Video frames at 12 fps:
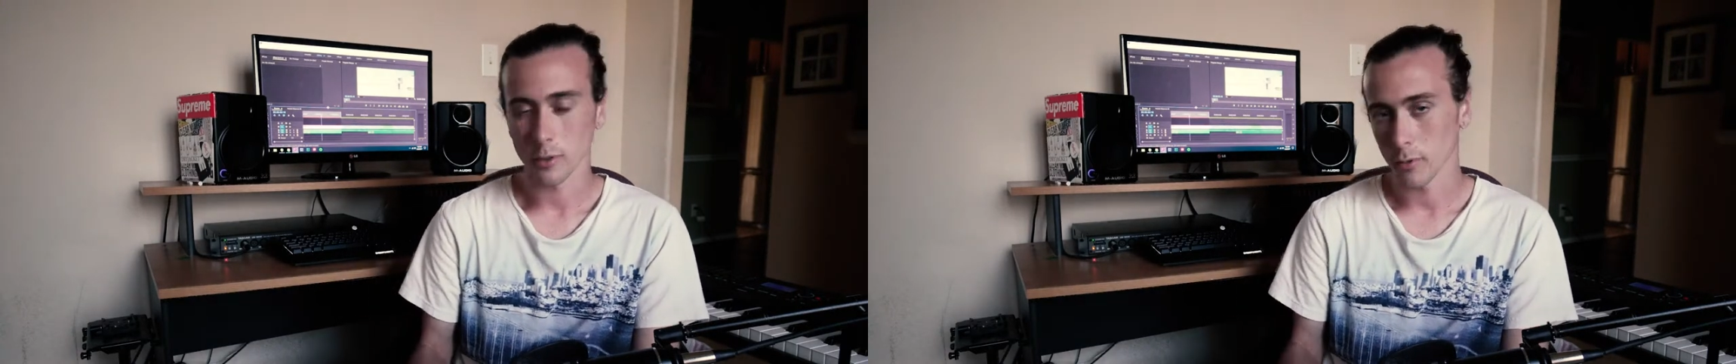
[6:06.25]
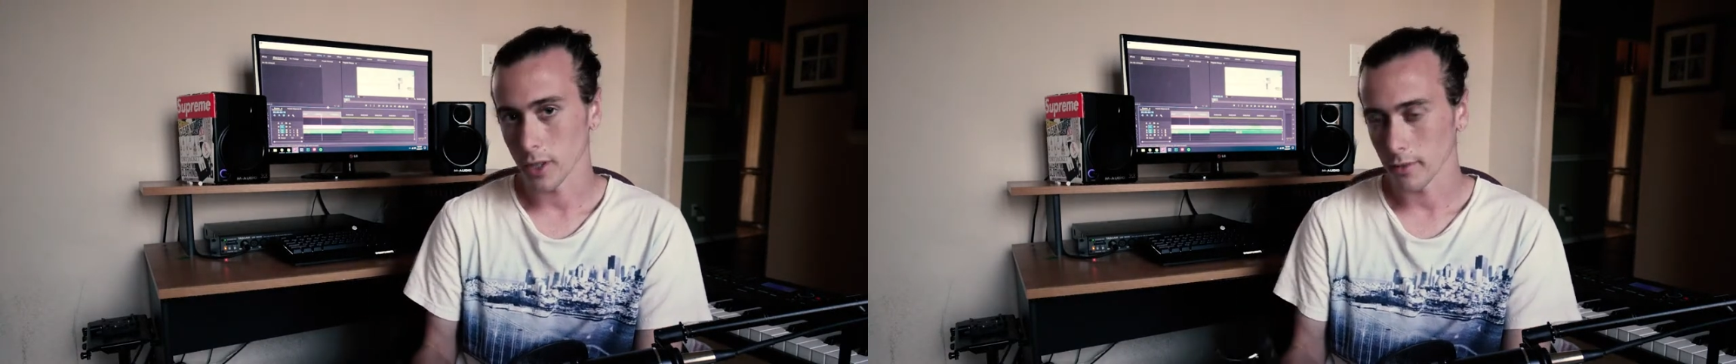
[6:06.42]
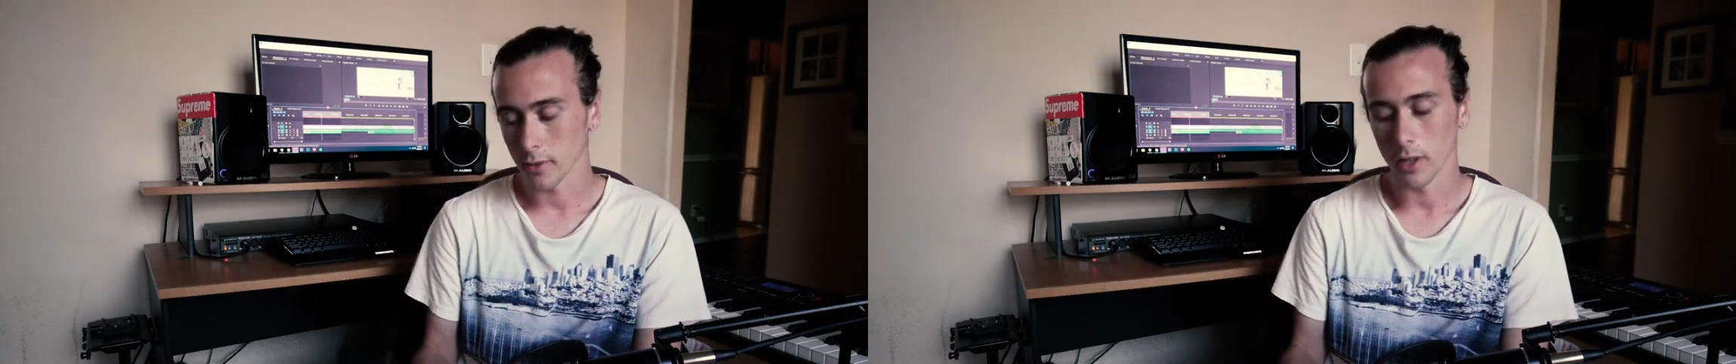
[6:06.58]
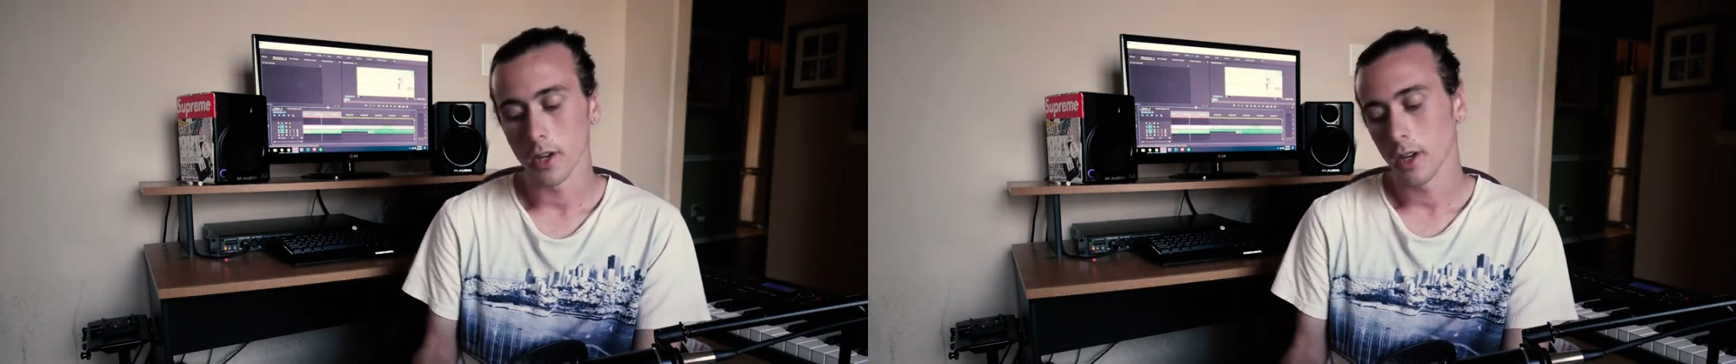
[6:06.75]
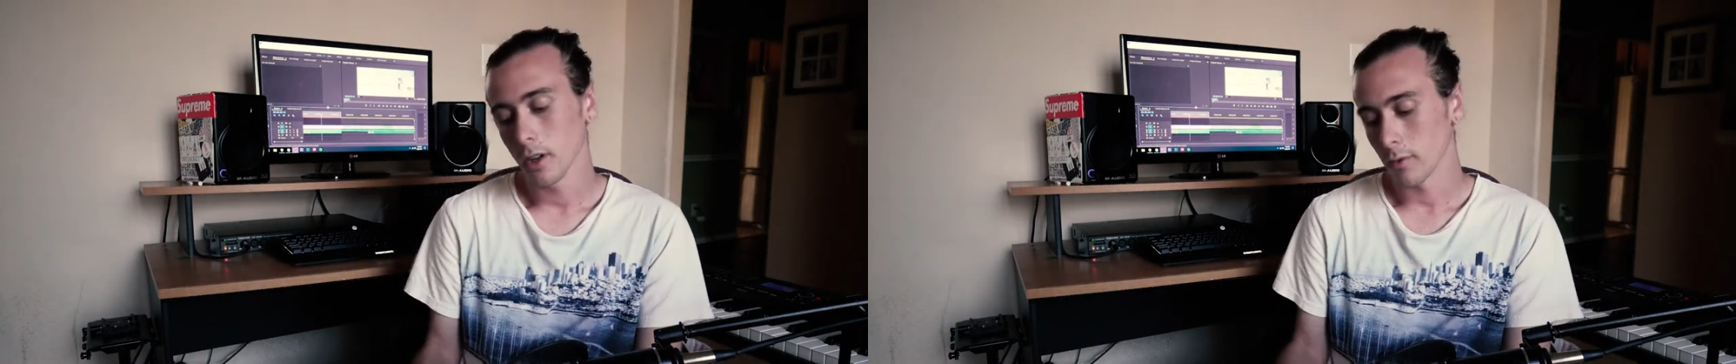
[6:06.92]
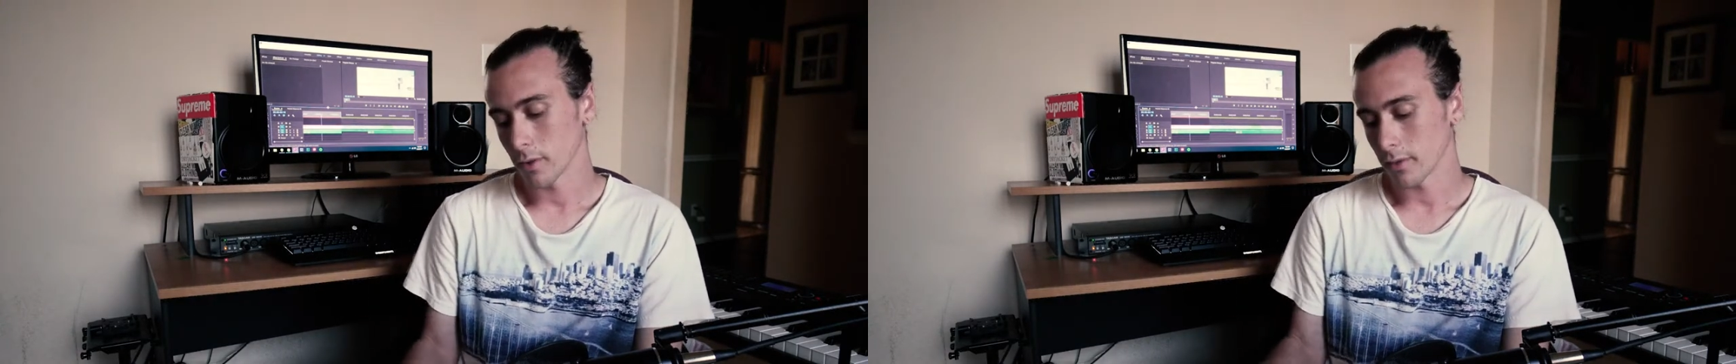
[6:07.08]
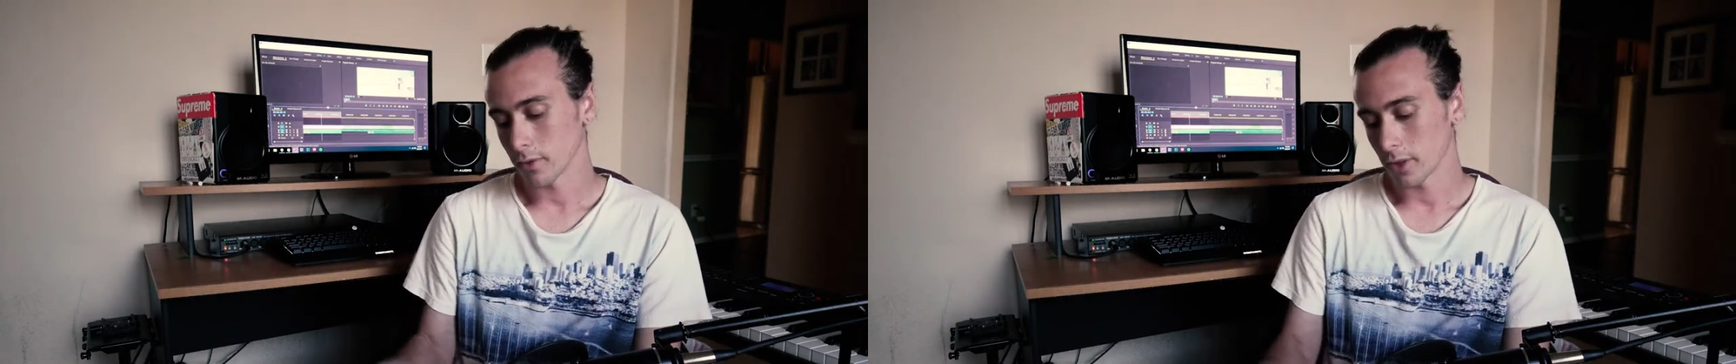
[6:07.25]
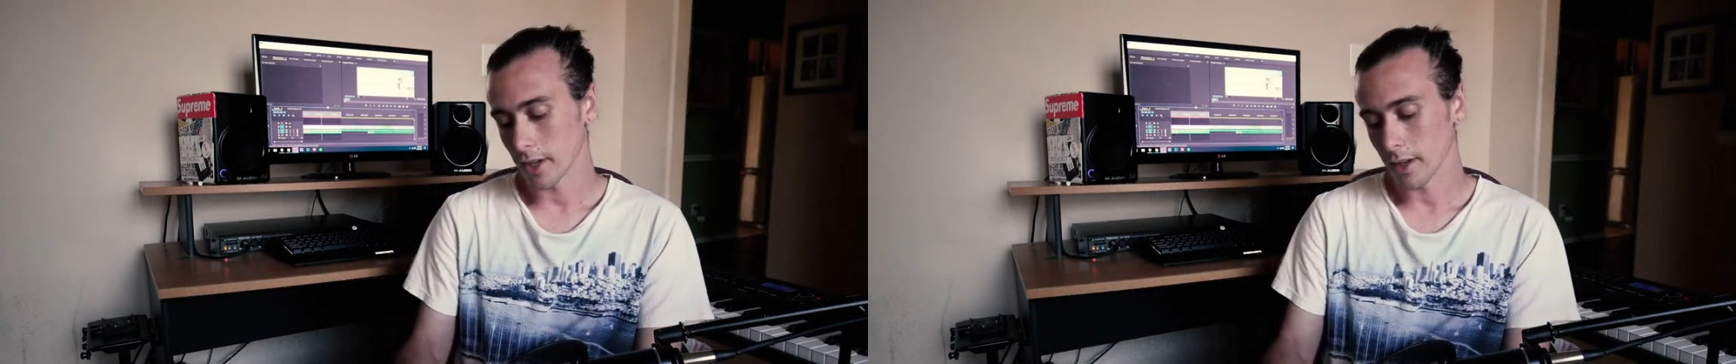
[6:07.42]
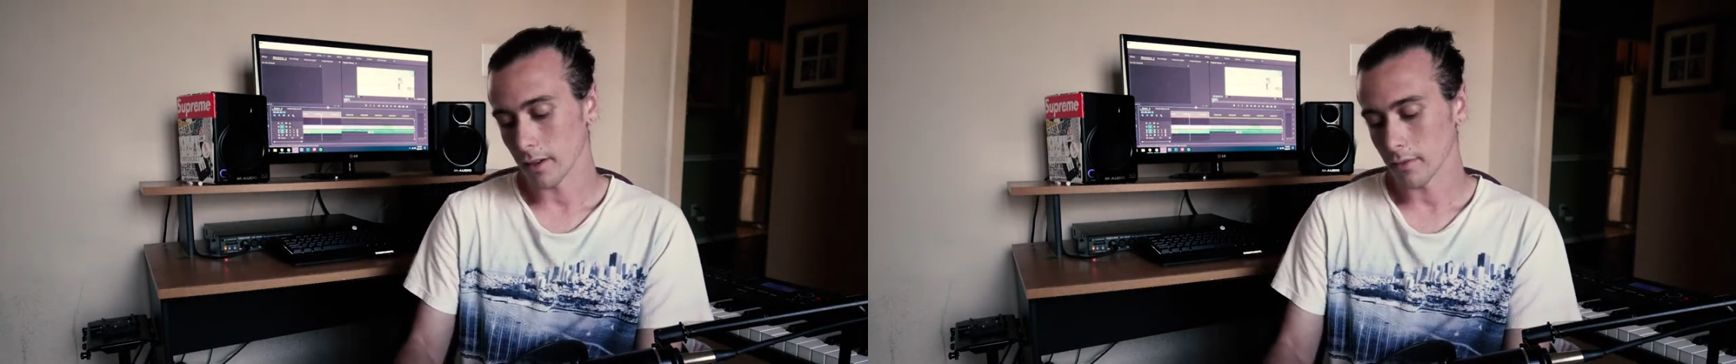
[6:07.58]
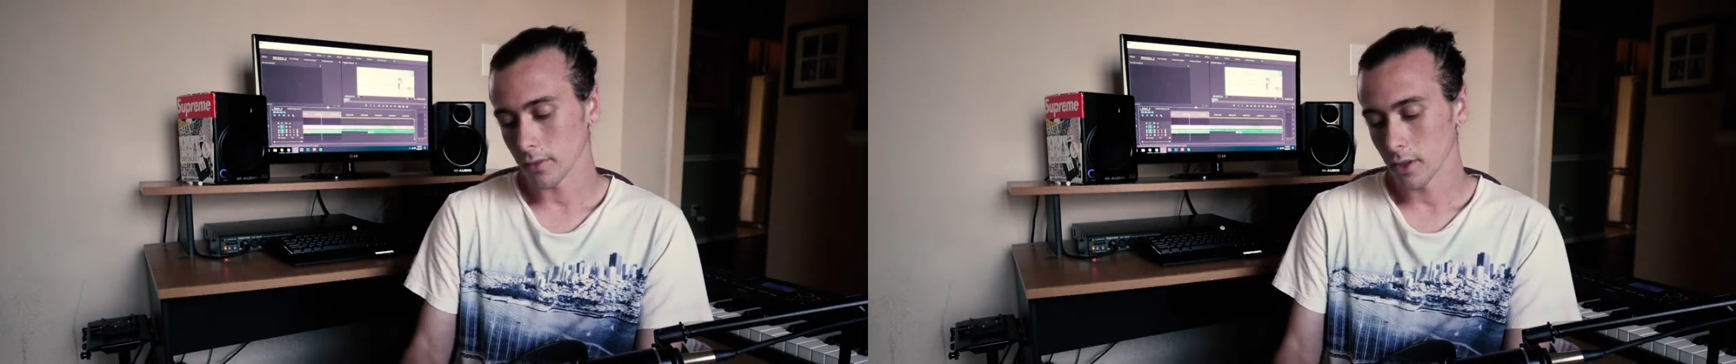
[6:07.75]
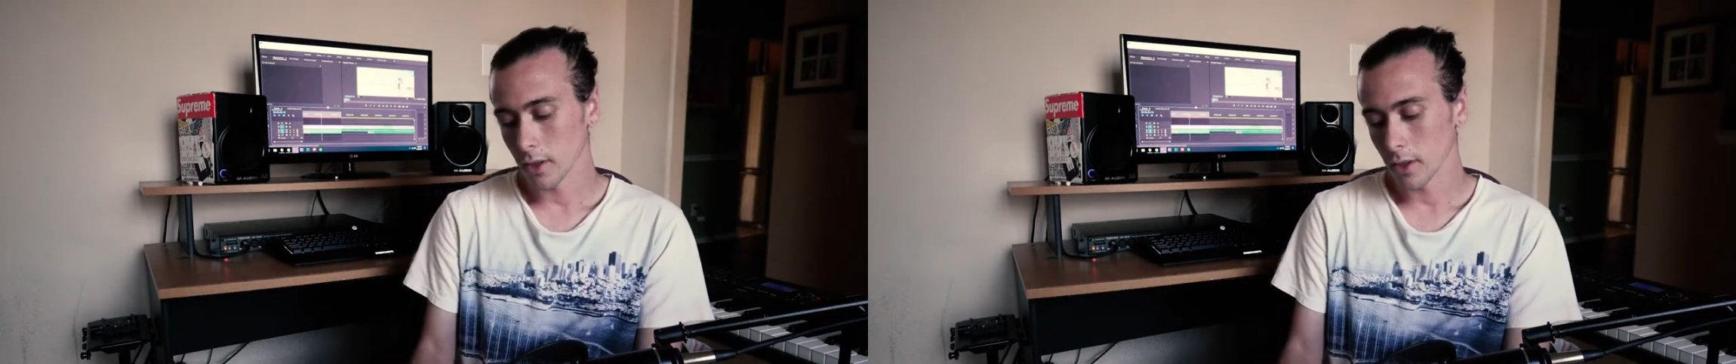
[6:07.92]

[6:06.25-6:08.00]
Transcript: whatever, whatever you have.